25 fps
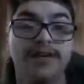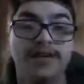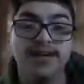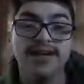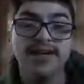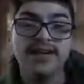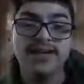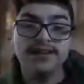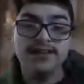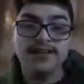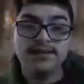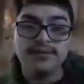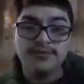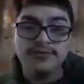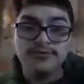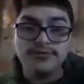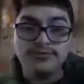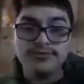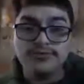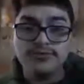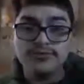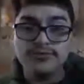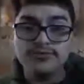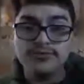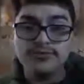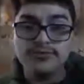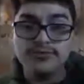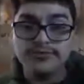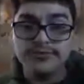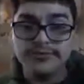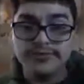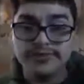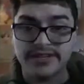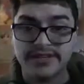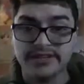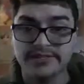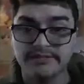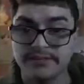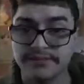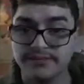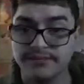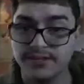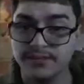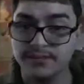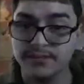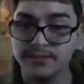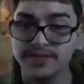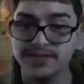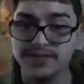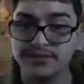Hello there
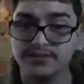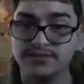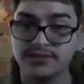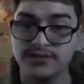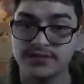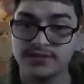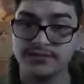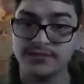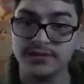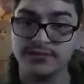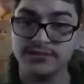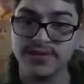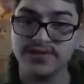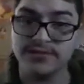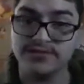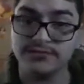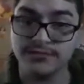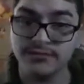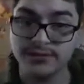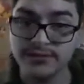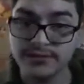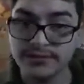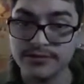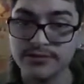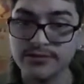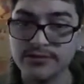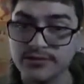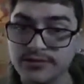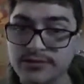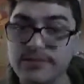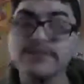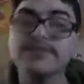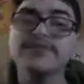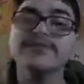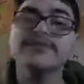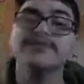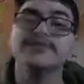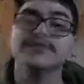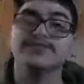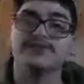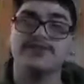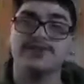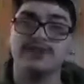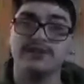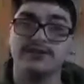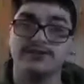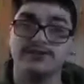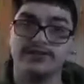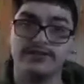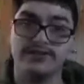everybody, and welcome on back to another glorious
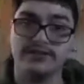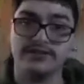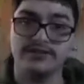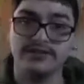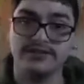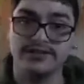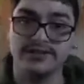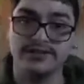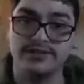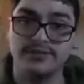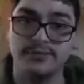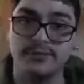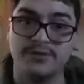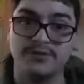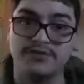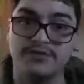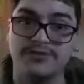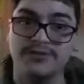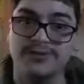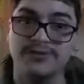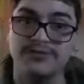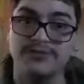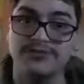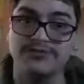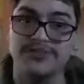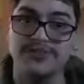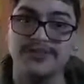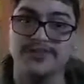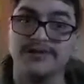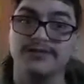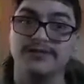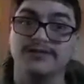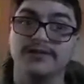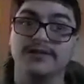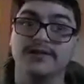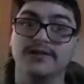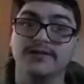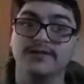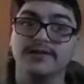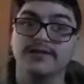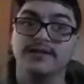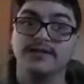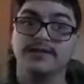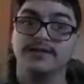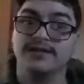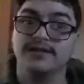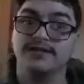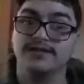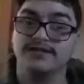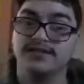video here on the Special Beetle channel.
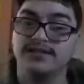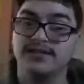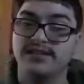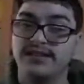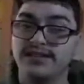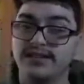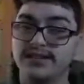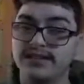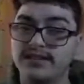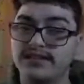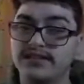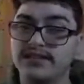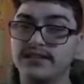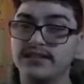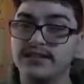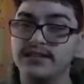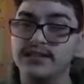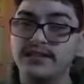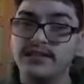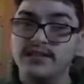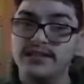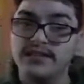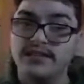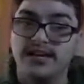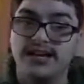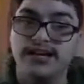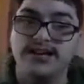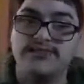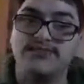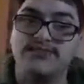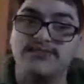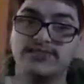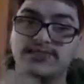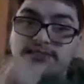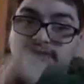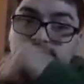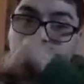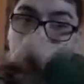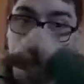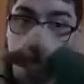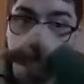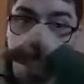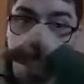And today I figured